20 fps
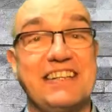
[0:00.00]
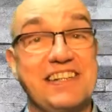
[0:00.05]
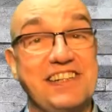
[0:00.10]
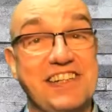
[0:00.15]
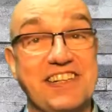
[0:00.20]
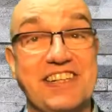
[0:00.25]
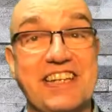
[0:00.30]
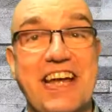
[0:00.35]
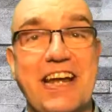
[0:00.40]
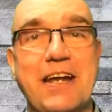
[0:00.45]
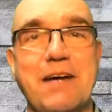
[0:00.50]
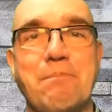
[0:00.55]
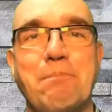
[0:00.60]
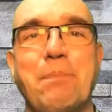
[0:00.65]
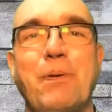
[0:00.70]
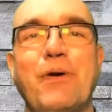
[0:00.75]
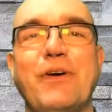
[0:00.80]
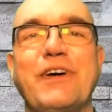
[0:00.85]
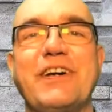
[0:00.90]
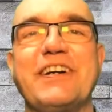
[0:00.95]
This is another
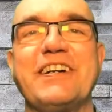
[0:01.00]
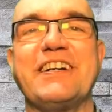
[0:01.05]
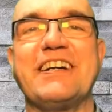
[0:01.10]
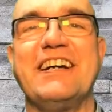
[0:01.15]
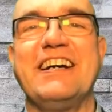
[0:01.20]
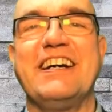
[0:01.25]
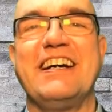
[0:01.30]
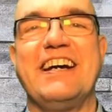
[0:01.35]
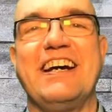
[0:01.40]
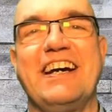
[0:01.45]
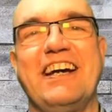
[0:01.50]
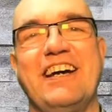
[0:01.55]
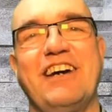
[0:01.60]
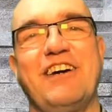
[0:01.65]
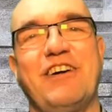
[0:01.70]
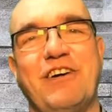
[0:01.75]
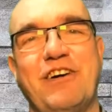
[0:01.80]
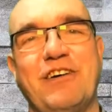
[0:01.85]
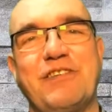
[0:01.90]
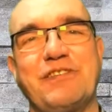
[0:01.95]
point
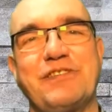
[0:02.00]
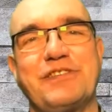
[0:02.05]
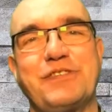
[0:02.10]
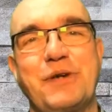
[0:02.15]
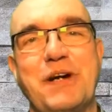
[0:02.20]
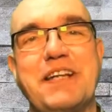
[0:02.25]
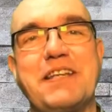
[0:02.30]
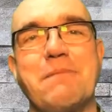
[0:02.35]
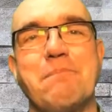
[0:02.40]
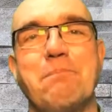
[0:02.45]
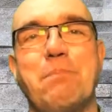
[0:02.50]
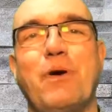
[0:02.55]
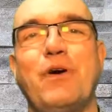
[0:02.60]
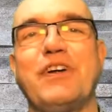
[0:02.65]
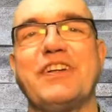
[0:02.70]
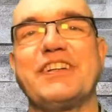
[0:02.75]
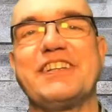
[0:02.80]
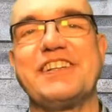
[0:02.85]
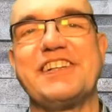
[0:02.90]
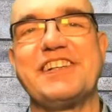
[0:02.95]
of great
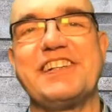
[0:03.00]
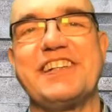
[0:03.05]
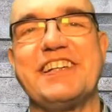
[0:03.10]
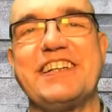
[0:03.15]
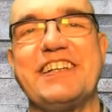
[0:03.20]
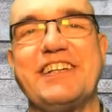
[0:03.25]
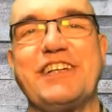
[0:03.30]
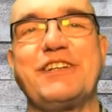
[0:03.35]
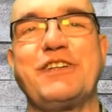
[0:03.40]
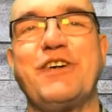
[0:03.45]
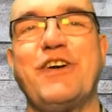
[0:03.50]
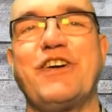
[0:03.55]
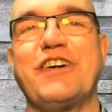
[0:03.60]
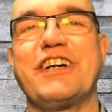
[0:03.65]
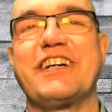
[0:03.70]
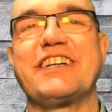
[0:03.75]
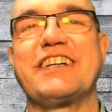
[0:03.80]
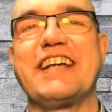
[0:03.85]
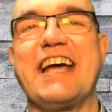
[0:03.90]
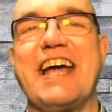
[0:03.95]
importance in the
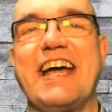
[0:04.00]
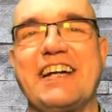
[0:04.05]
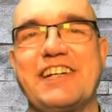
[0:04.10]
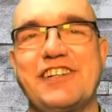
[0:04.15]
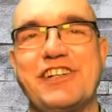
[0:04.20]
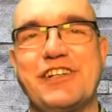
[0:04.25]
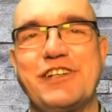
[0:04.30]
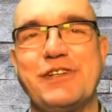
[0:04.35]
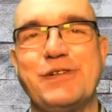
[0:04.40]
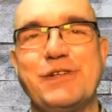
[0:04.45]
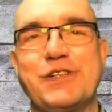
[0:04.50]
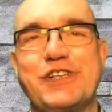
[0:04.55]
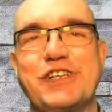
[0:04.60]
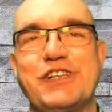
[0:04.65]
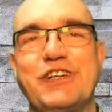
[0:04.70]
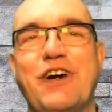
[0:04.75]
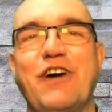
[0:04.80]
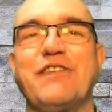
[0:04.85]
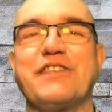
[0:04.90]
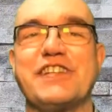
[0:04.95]
correct
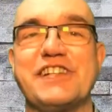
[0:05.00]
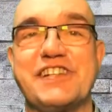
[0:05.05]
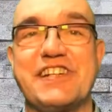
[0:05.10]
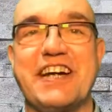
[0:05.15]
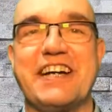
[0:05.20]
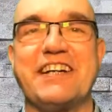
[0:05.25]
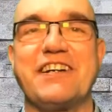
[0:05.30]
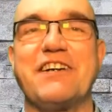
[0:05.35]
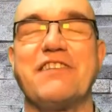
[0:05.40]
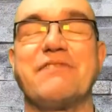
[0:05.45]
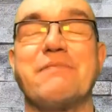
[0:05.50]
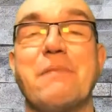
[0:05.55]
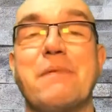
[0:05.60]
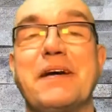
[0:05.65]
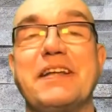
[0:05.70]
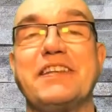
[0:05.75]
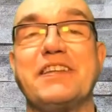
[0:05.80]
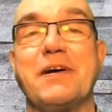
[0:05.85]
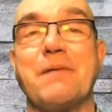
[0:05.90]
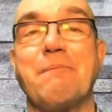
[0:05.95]
execution of the cycle of
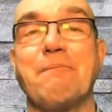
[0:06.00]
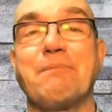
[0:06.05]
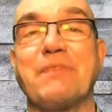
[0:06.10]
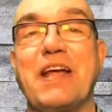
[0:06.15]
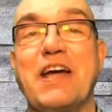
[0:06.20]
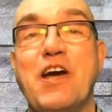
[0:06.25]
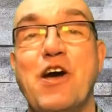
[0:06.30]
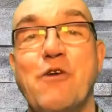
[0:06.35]
momentum.